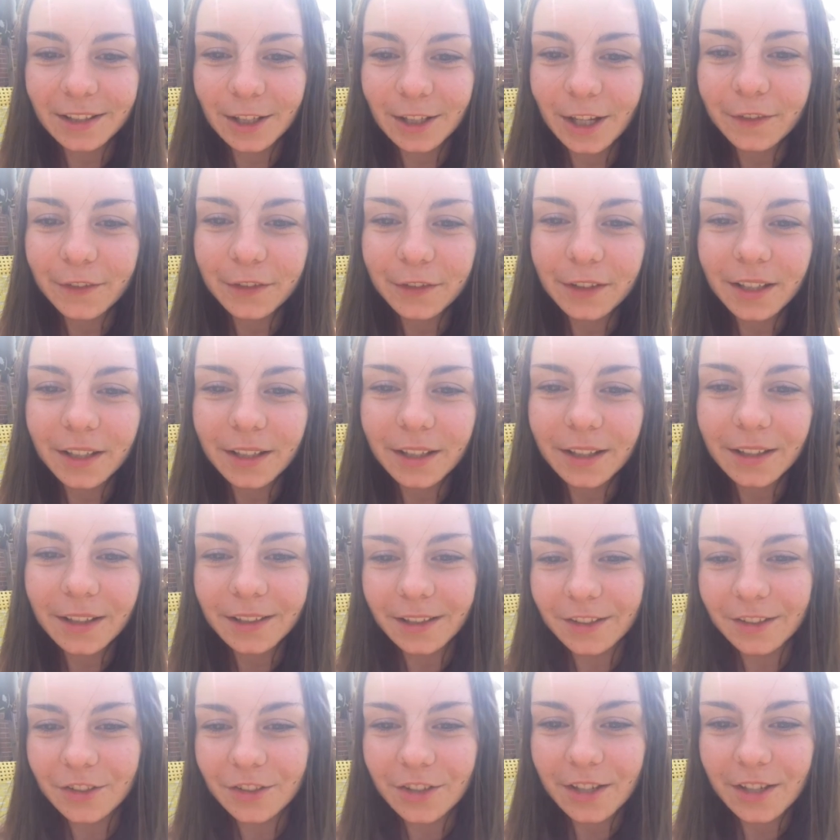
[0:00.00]
loving
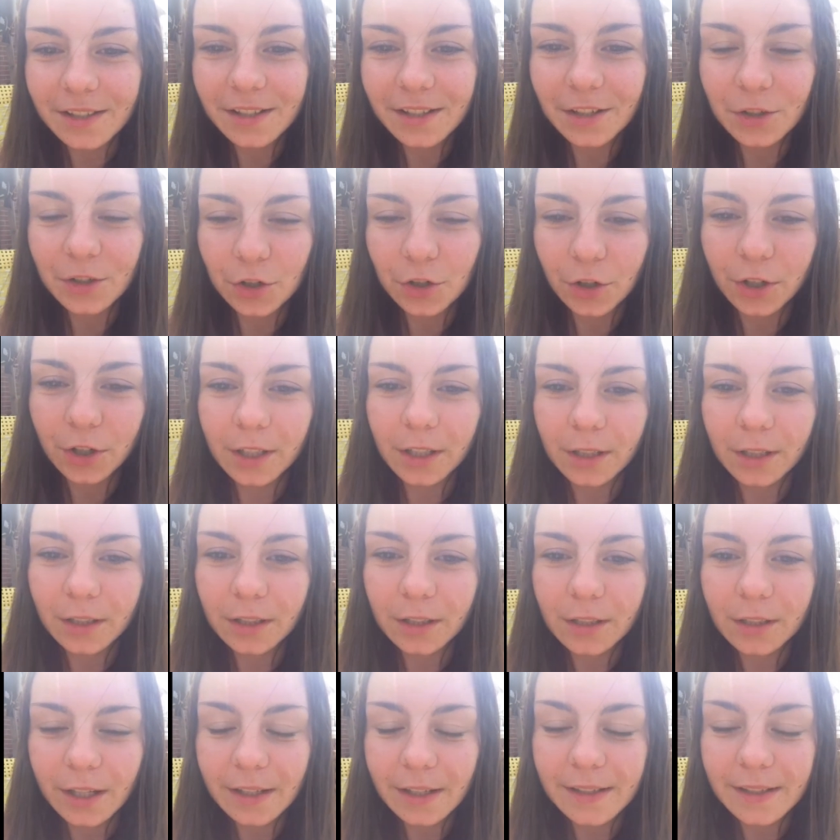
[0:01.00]
it and just enjoying
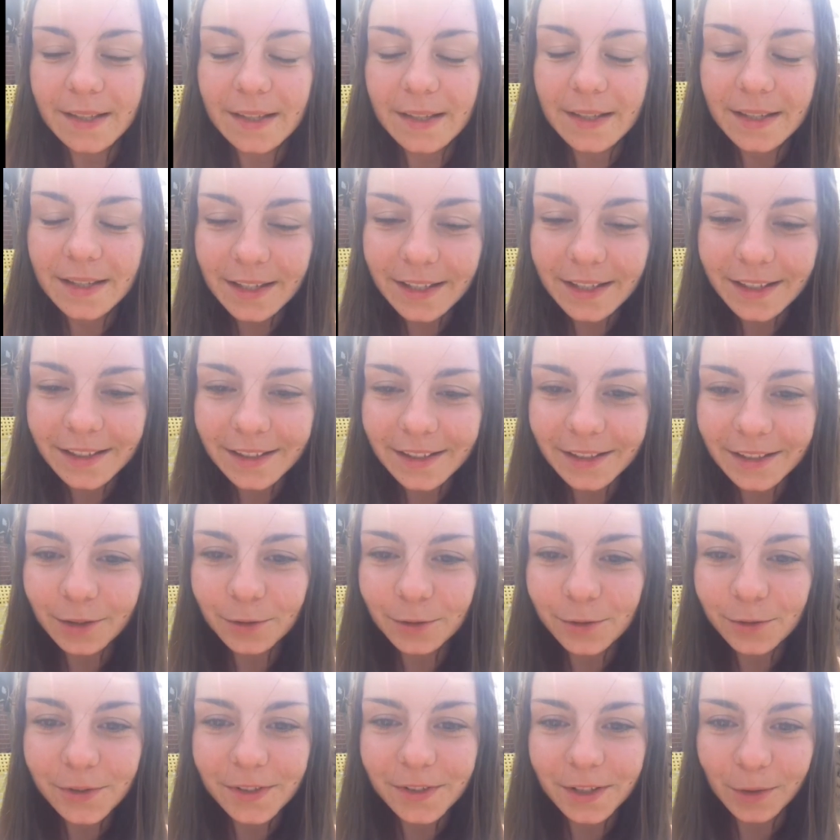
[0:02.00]
it and still
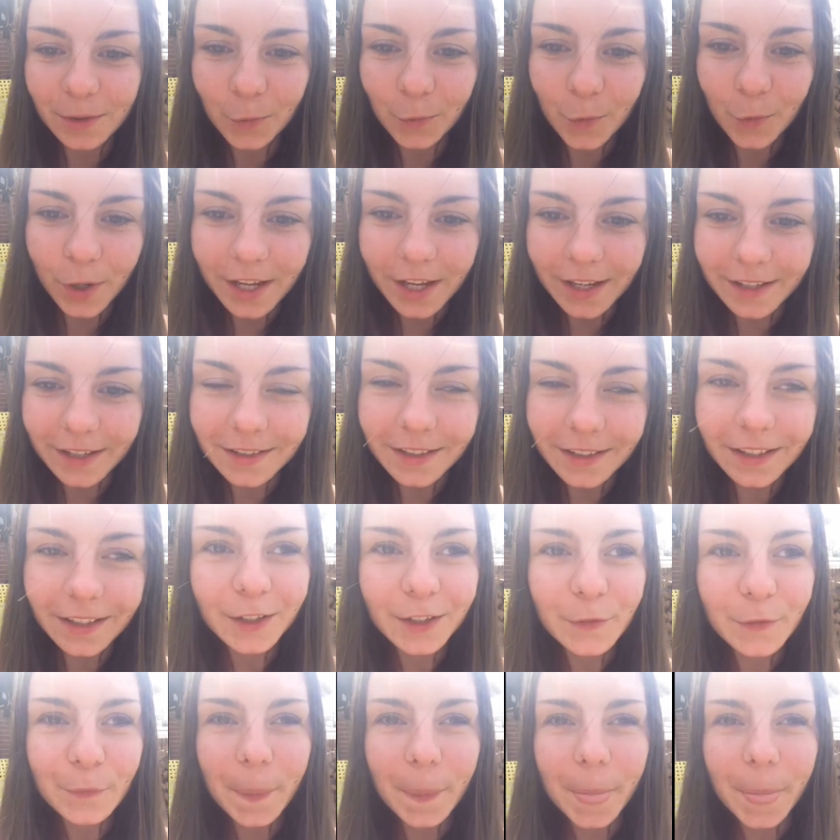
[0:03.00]
losing weight.
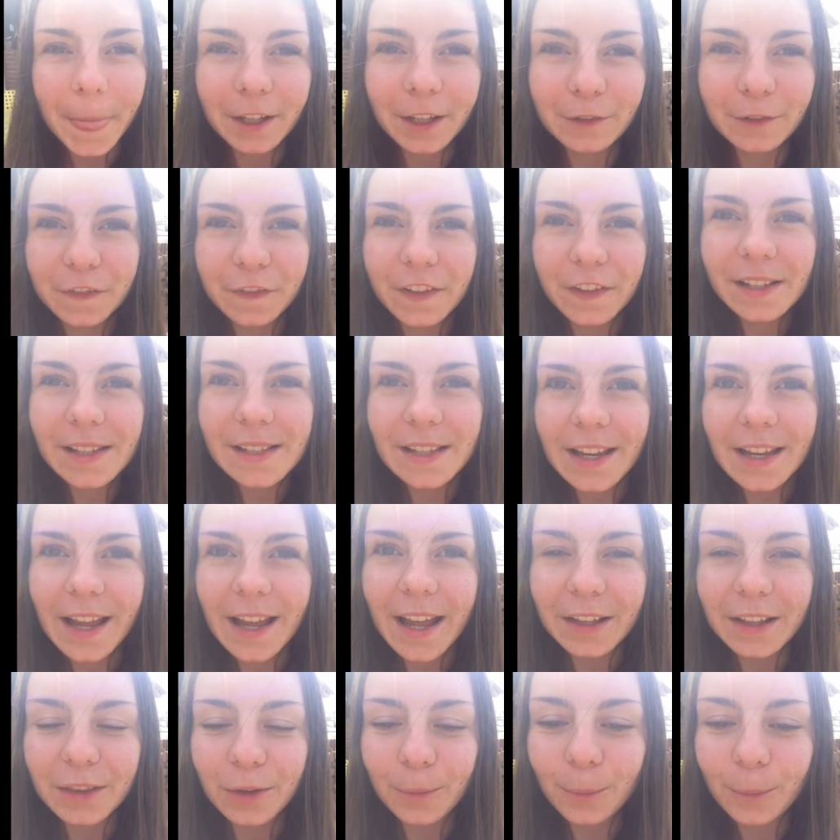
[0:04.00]
It feels
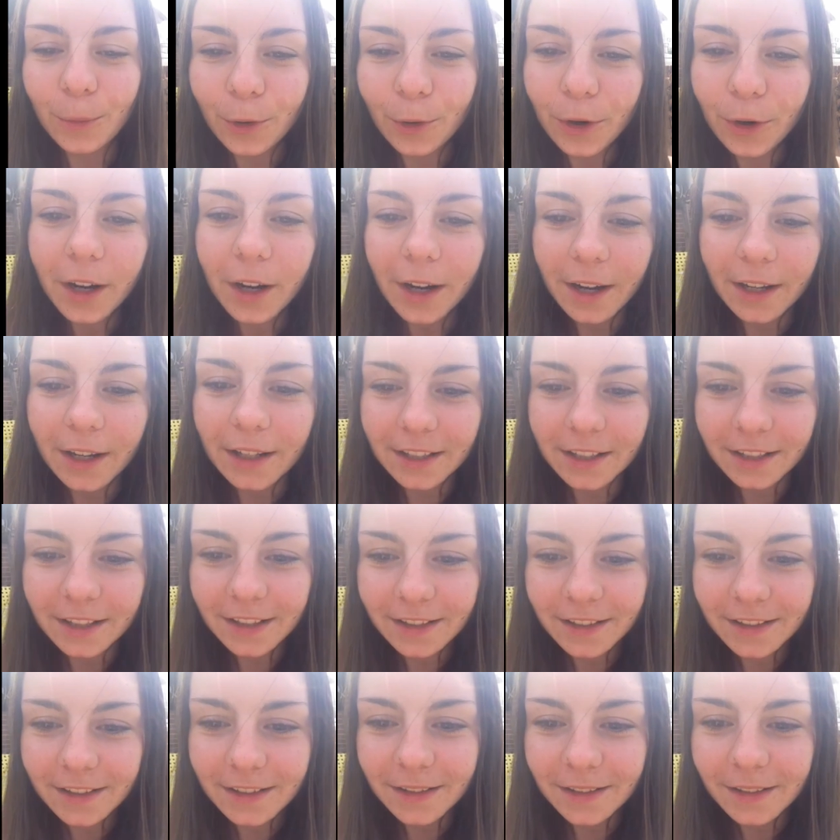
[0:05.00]
like the more I
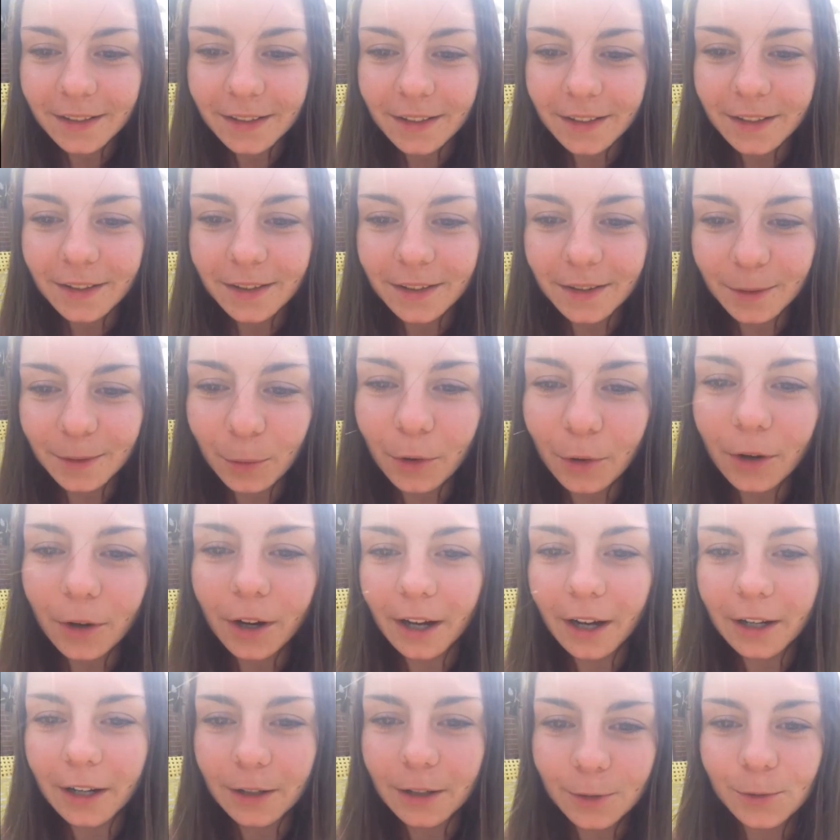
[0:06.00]
eat, the more
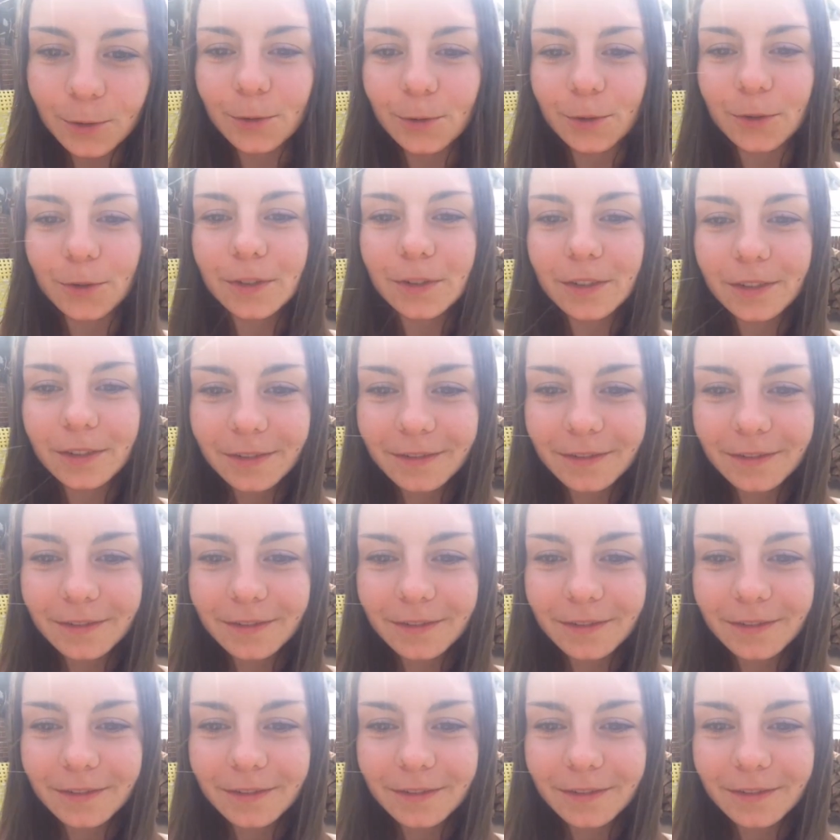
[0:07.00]
I lose.